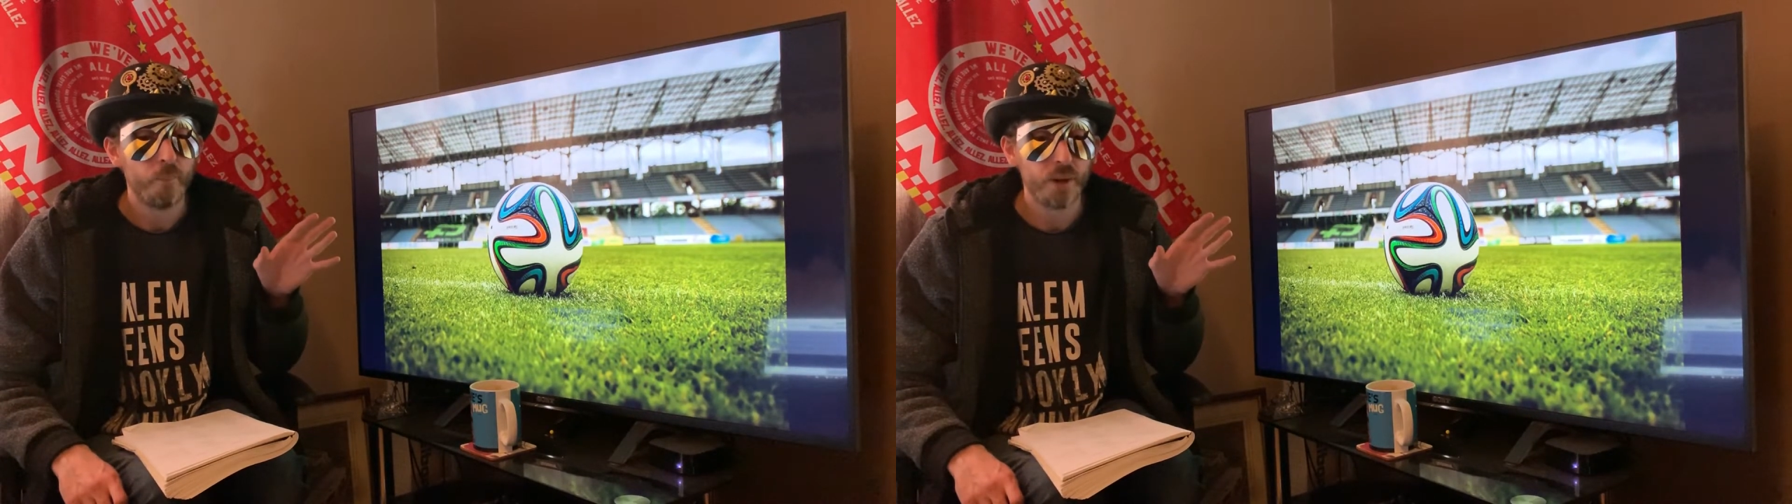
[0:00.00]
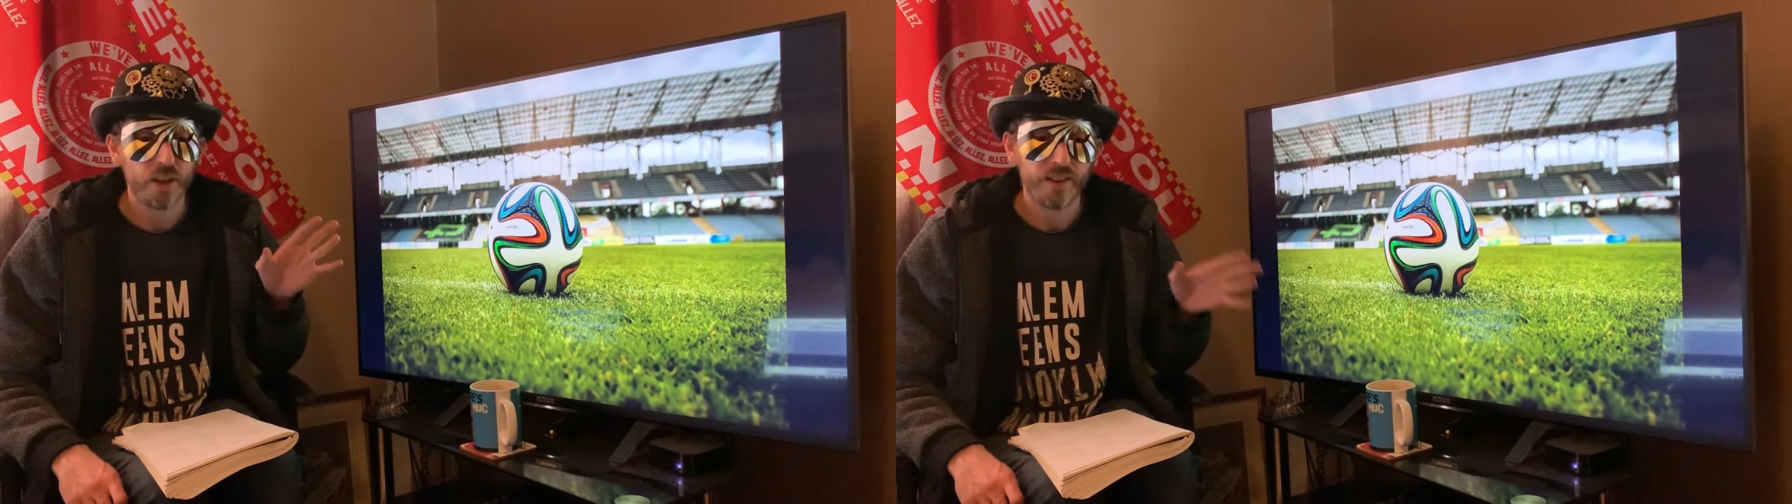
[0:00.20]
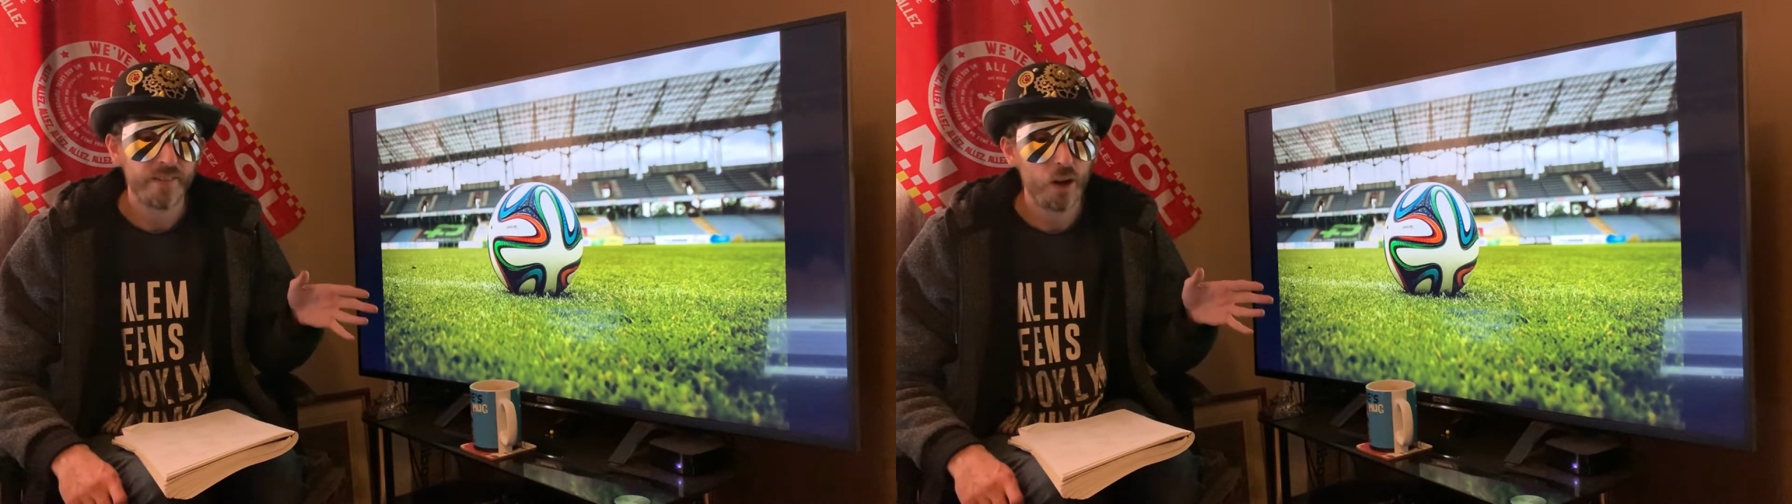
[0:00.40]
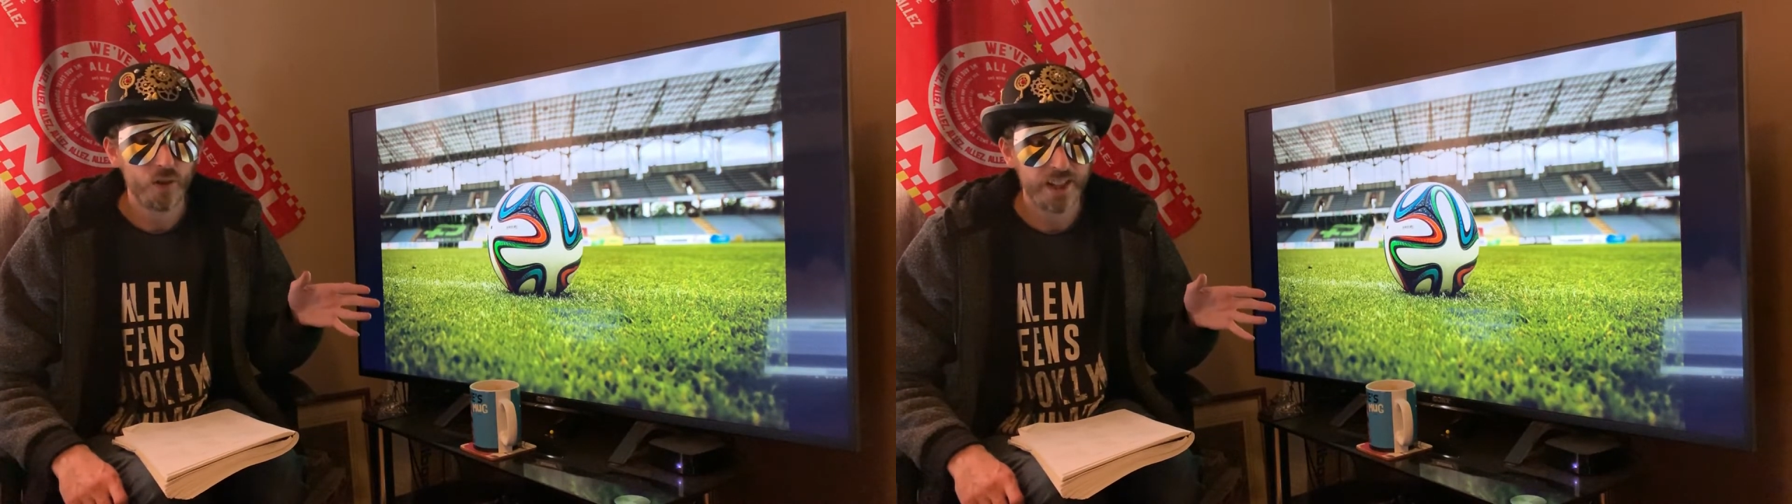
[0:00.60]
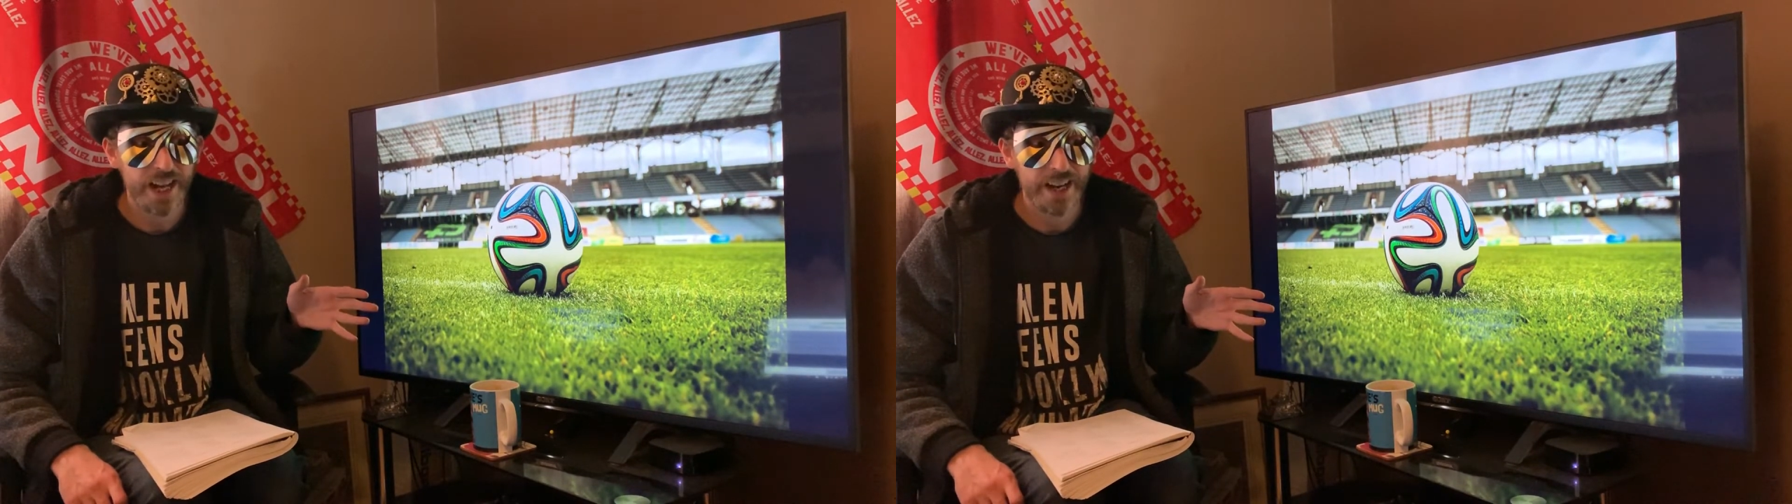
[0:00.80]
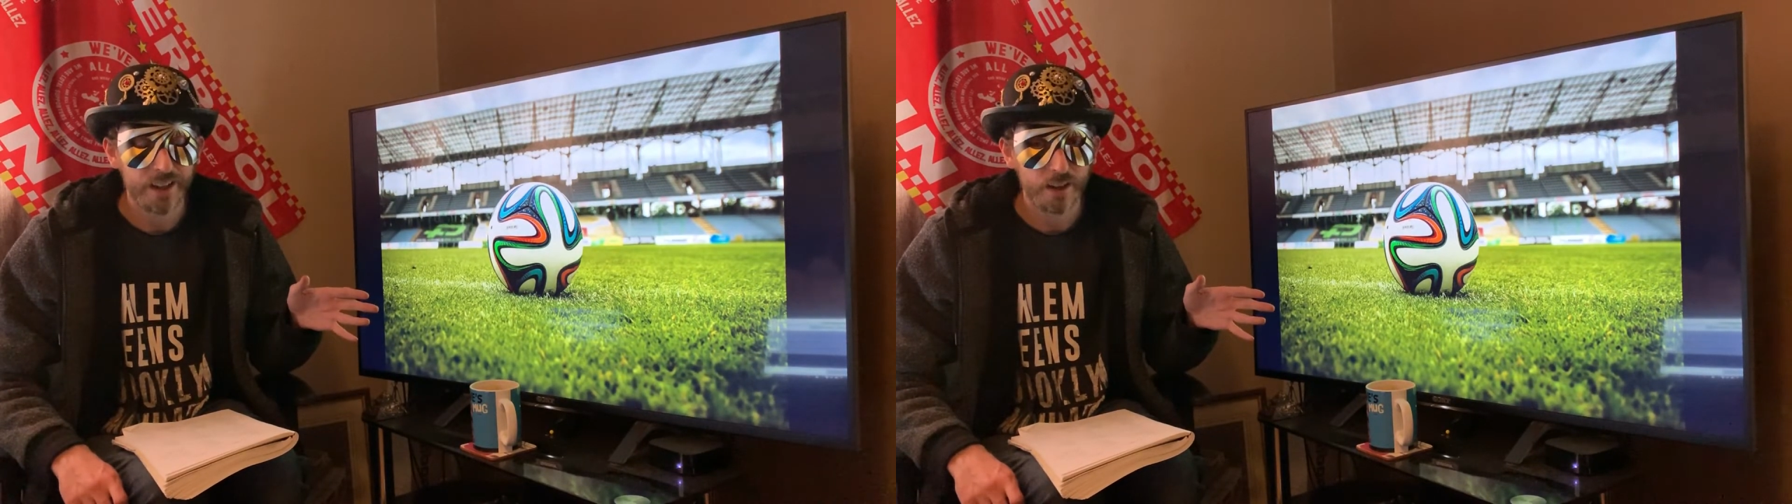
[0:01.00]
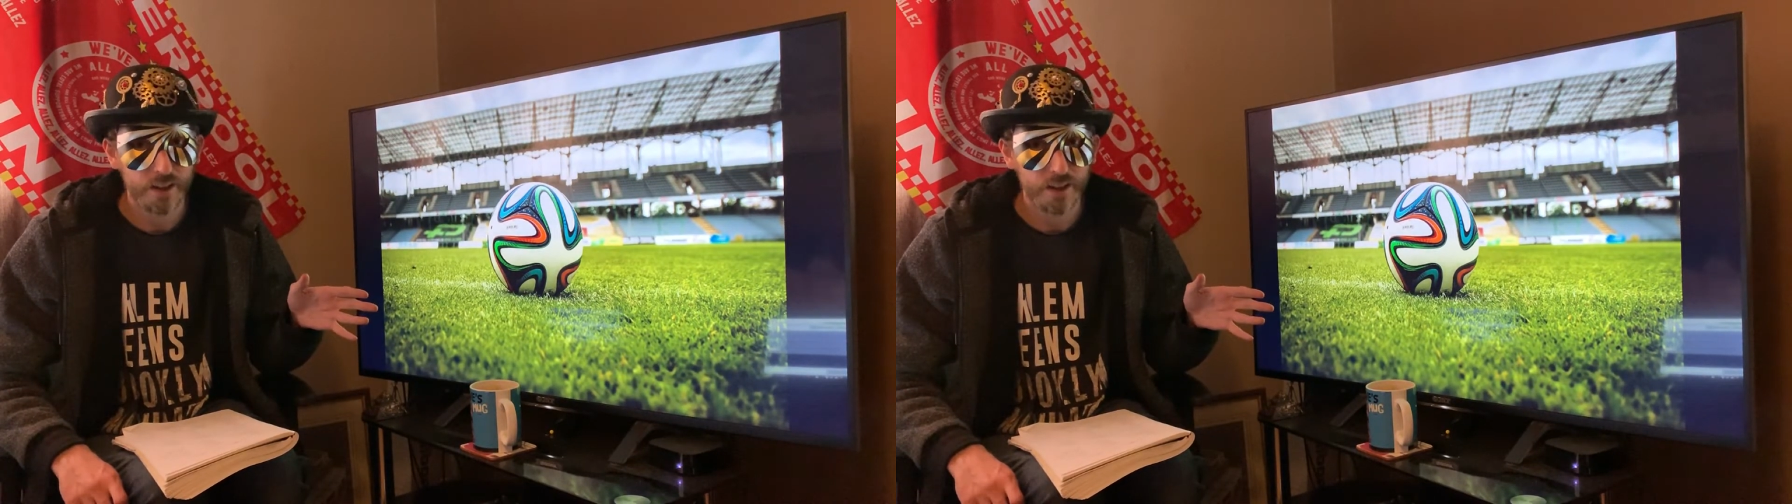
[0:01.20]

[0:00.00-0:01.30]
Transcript: But they've now got the added